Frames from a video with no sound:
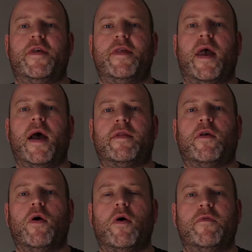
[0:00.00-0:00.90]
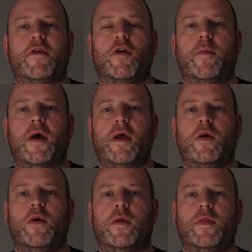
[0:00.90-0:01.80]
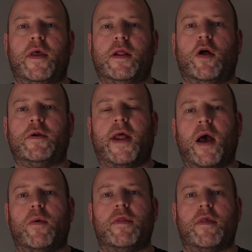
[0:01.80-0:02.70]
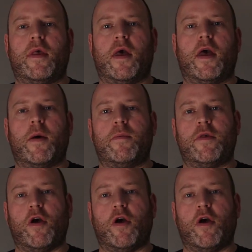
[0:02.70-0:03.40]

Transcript: at the start of summer, the lockdowns um,